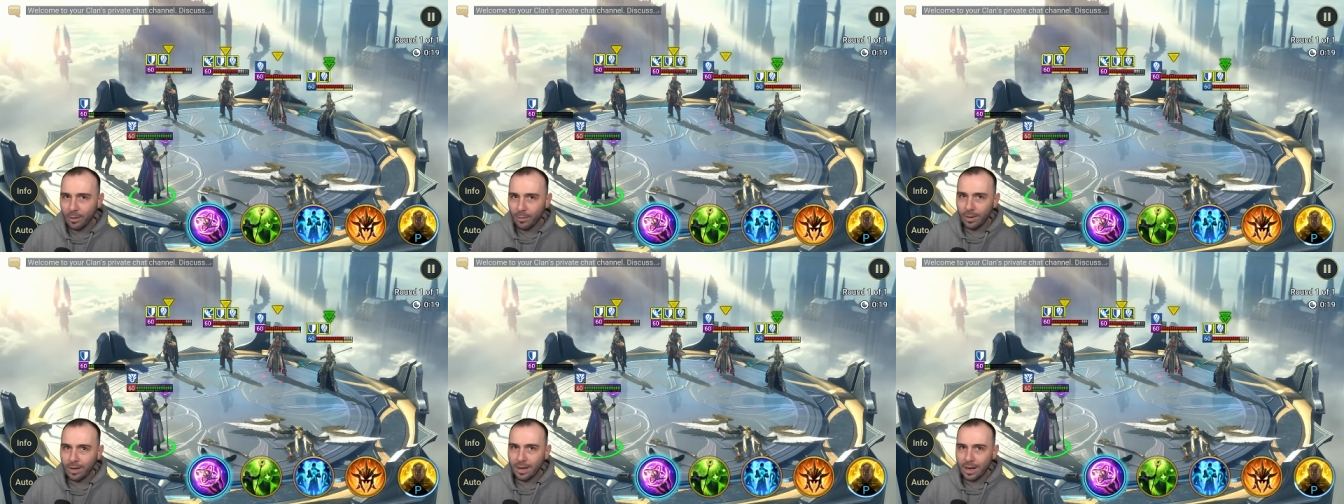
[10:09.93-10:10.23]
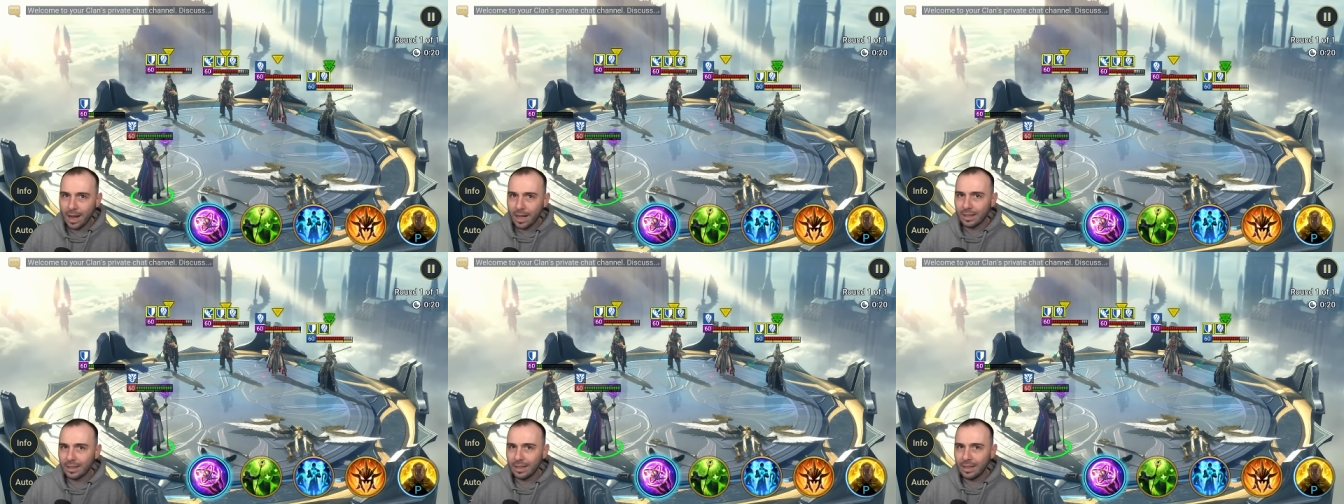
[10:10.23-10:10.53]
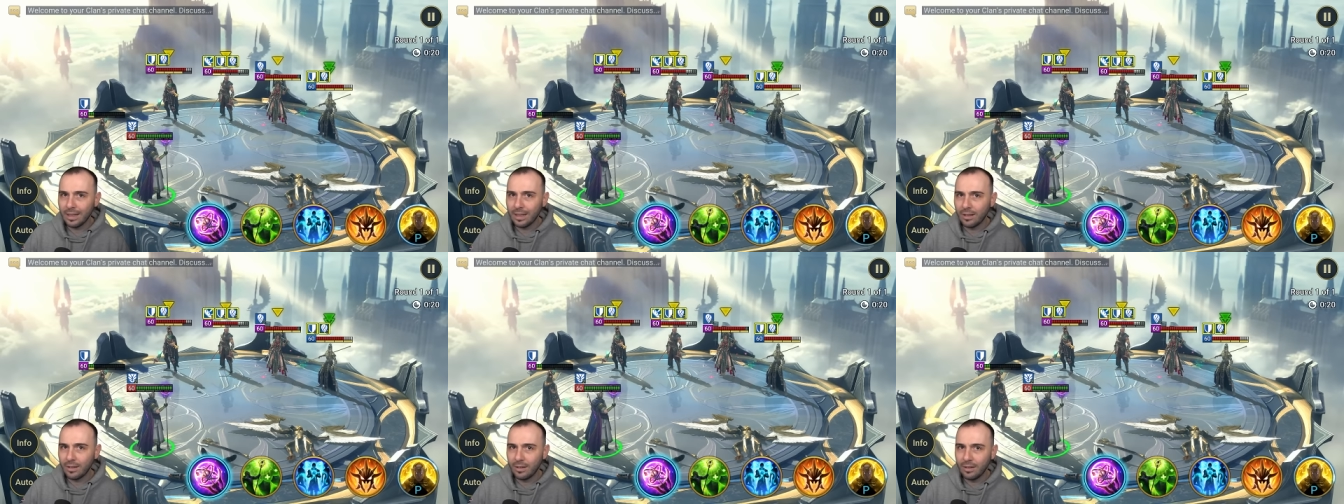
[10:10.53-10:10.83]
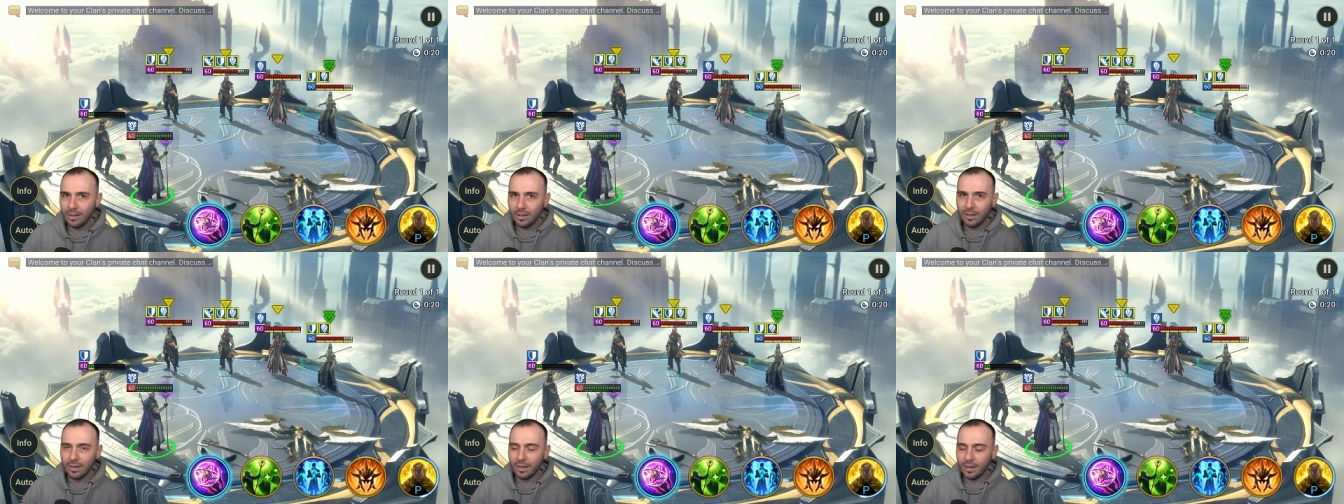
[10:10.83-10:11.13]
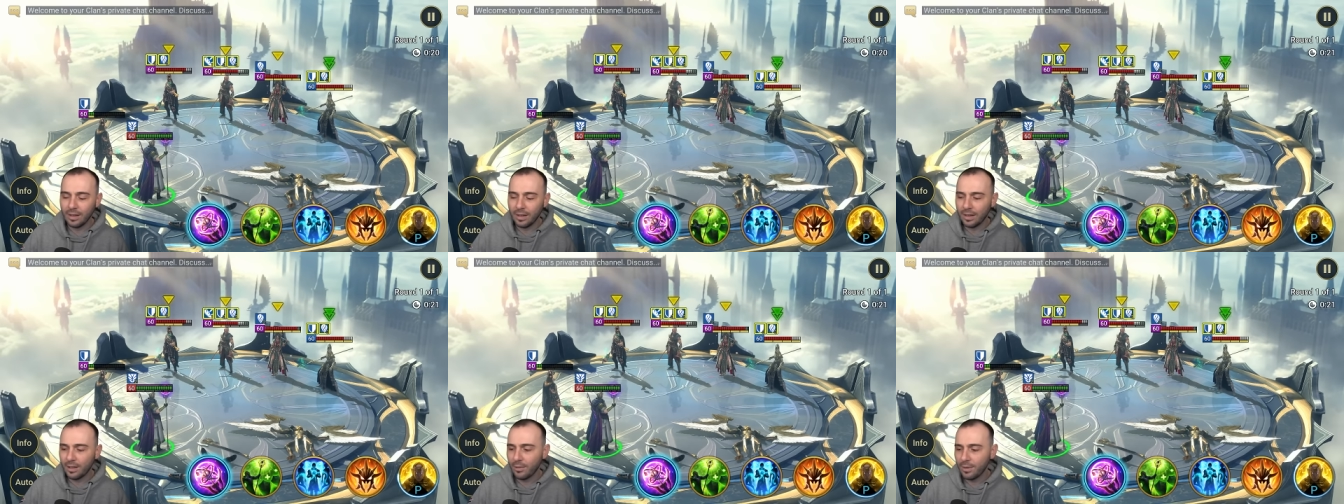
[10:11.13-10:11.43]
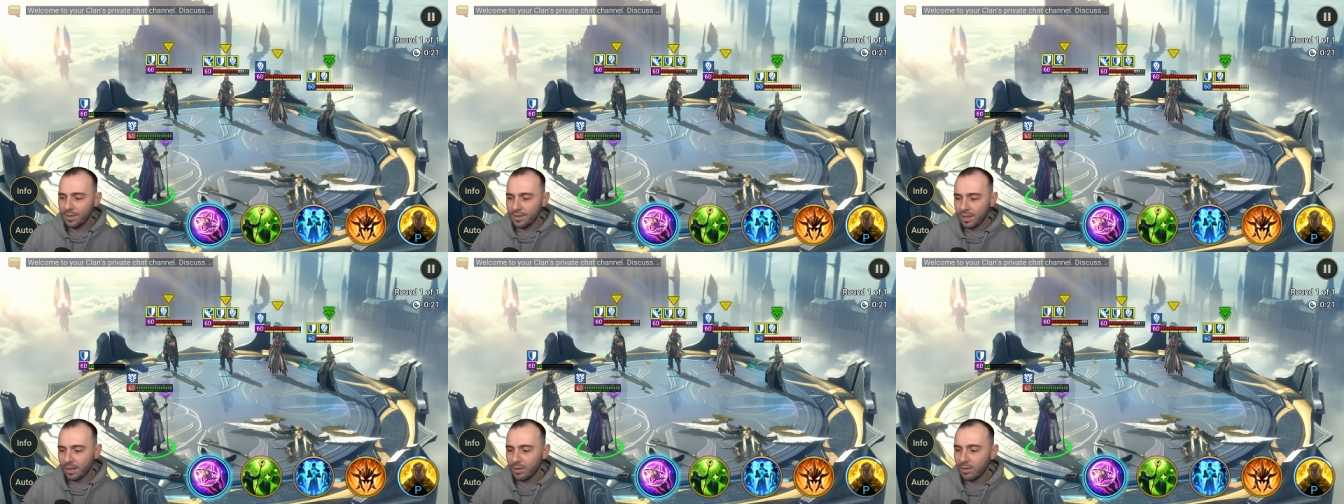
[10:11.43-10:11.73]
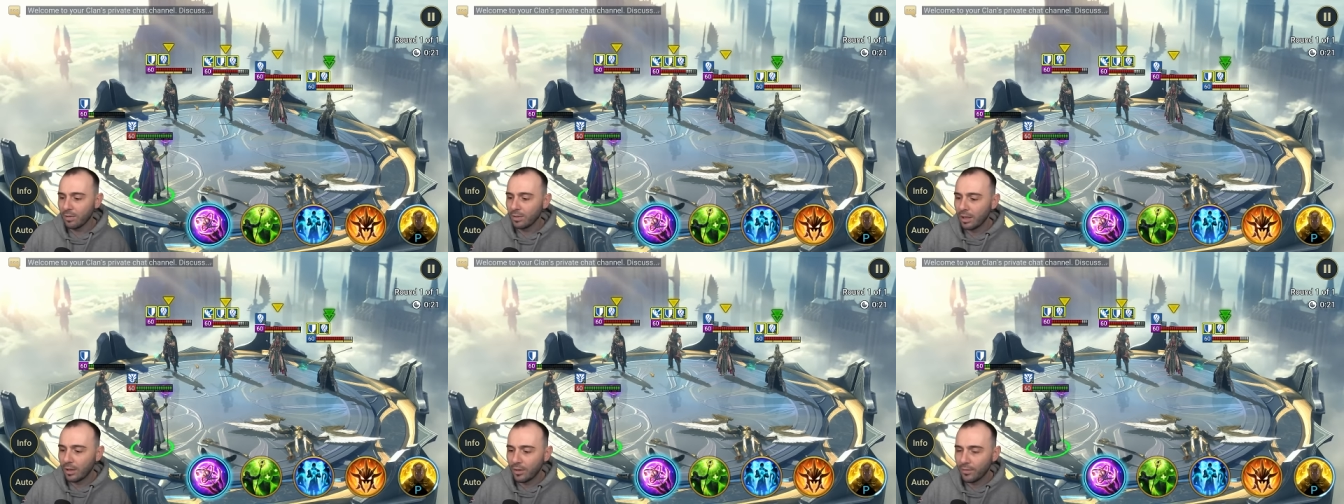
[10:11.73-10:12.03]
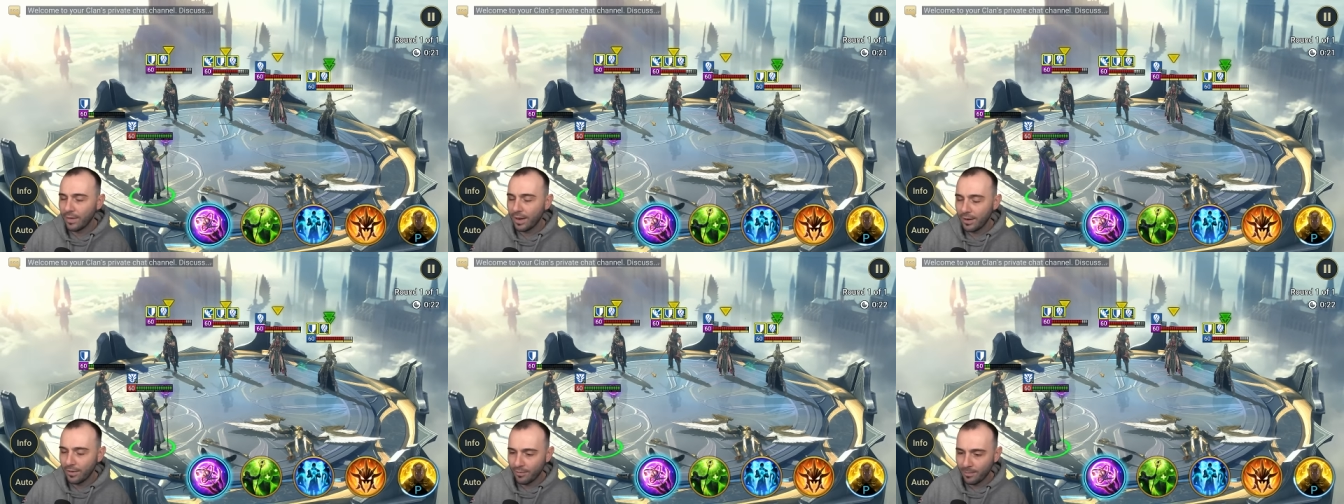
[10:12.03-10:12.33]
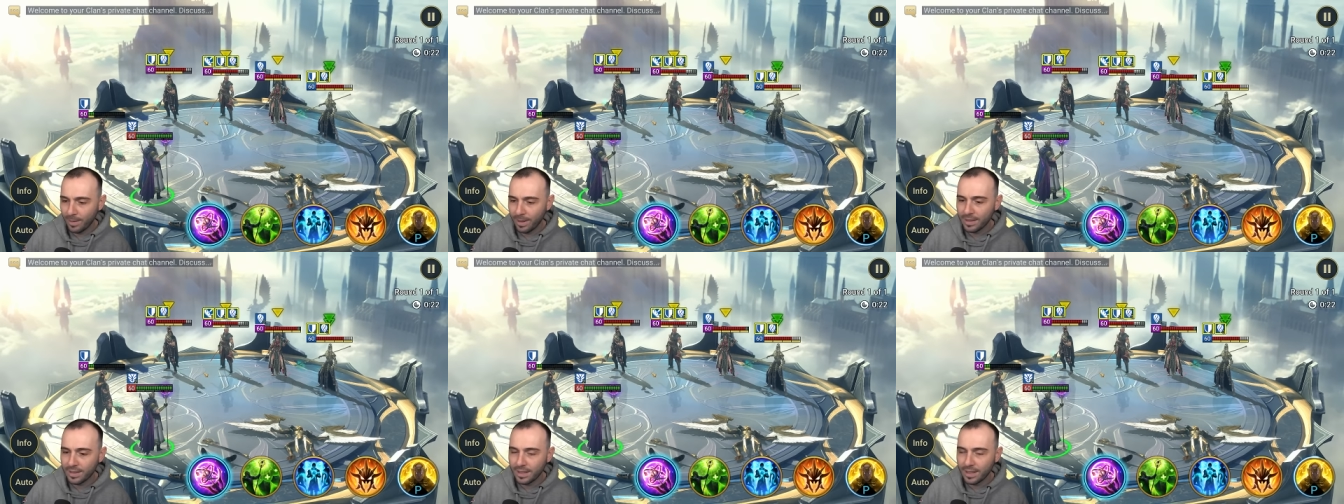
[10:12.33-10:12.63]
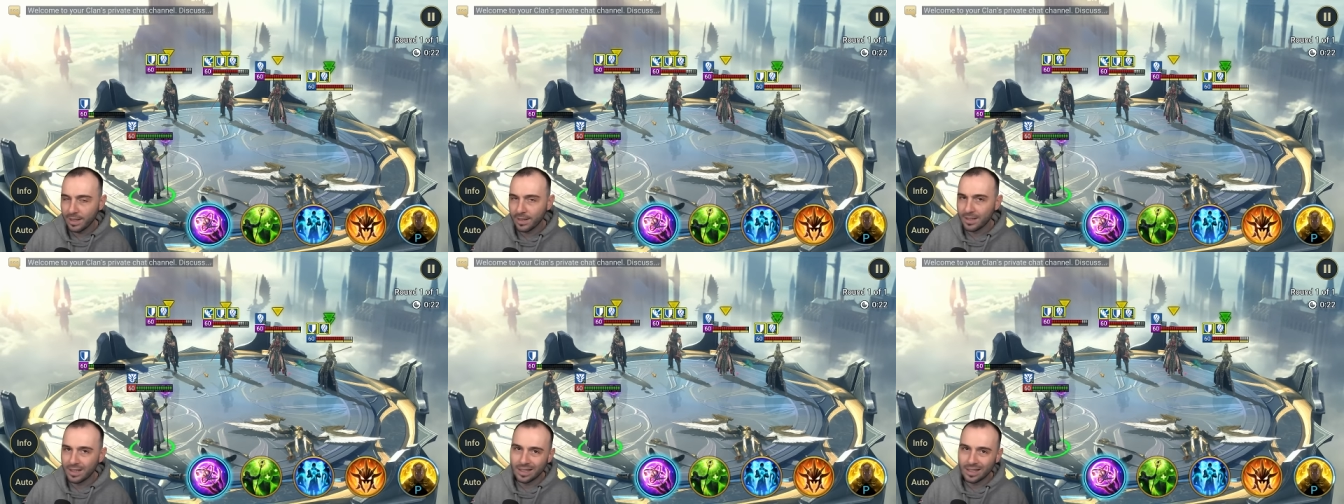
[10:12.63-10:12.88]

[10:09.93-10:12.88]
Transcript: will not in- uh, increase the cooldown of any of my skills,